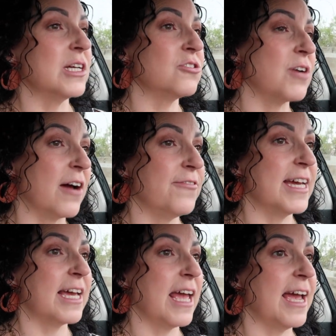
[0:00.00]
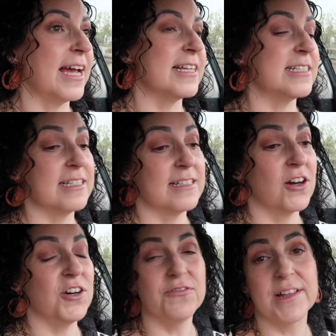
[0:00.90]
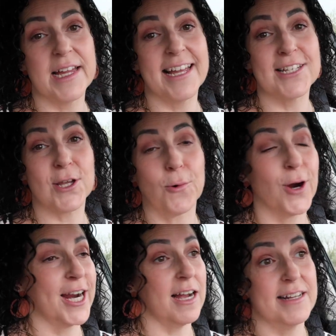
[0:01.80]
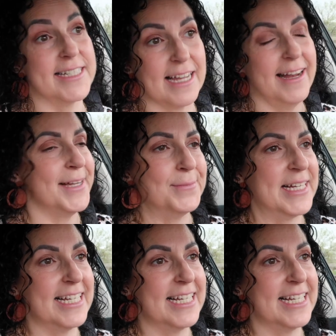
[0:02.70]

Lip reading: traffic and hopefully get to work on time.